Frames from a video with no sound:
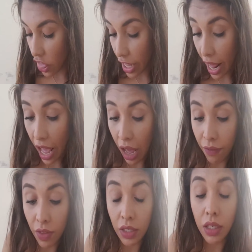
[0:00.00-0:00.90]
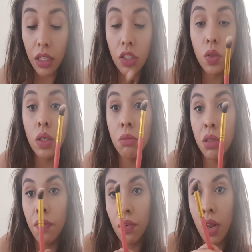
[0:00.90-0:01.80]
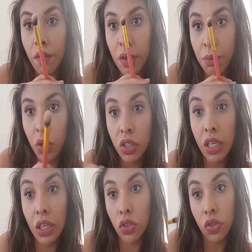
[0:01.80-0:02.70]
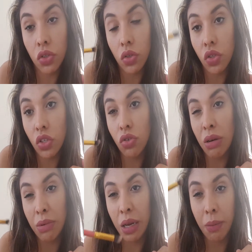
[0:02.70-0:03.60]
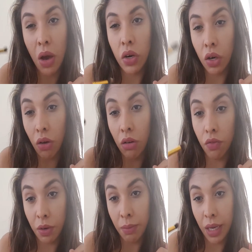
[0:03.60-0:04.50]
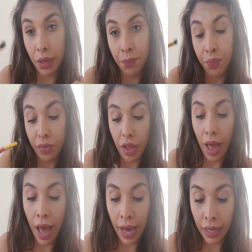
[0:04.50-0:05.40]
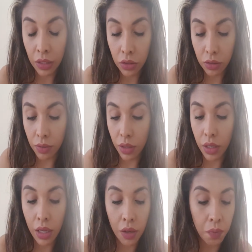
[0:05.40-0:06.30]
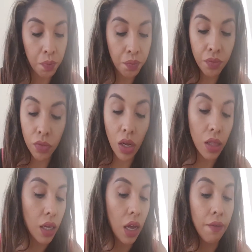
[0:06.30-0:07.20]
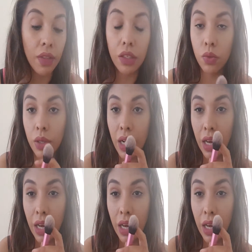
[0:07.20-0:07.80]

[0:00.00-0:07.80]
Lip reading: Then I have this extremely fluffy brush, and I just used to apply powder all over my eye. I have this one.